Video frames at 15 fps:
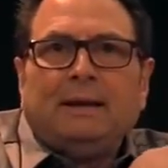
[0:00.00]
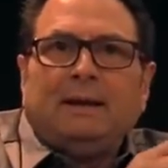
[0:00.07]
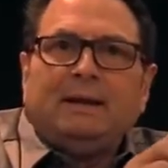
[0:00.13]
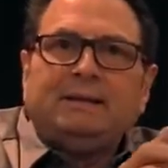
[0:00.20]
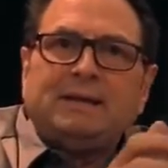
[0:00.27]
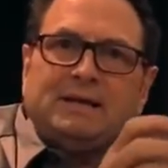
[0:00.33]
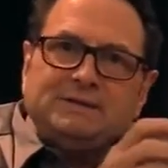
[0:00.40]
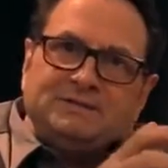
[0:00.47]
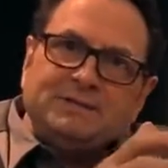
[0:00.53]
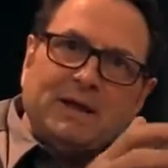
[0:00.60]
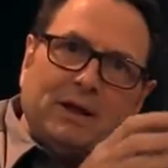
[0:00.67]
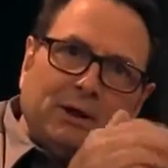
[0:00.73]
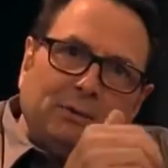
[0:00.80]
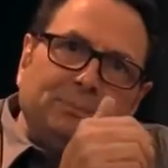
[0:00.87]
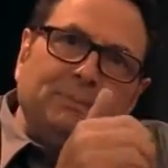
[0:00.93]
it tends to
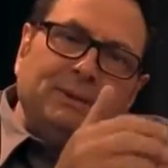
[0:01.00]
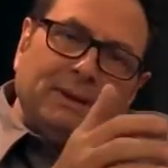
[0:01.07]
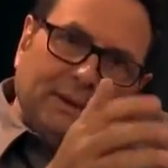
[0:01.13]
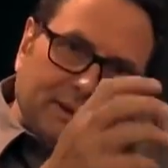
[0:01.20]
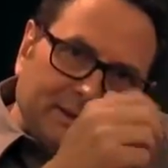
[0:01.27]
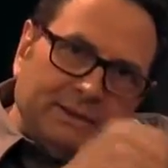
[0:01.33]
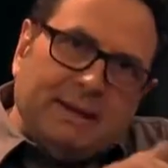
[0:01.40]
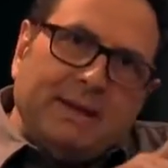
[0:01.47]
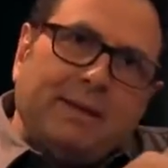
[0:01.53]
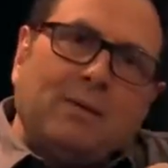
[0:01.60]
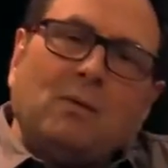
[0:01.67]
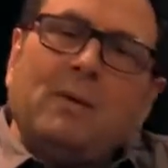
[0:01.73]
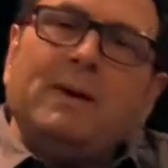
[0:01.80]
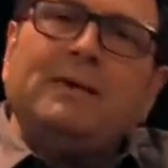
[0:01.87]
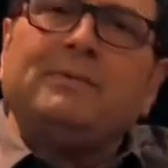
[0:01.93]
help take
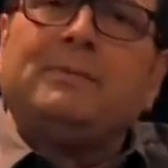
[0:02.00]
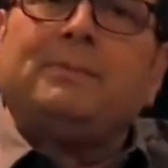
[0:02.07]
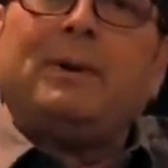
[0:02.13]
away the